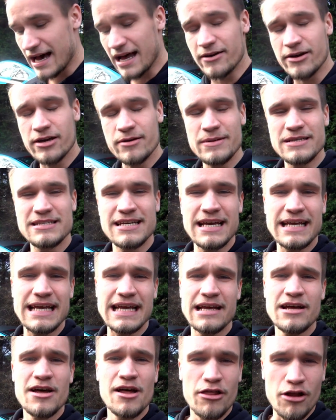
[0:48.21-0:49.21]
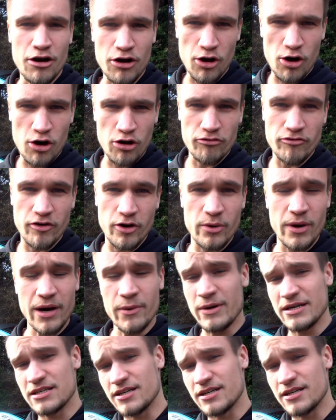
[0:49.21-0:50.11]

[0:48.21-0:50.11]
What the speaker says: and I'm going to be taking the long route,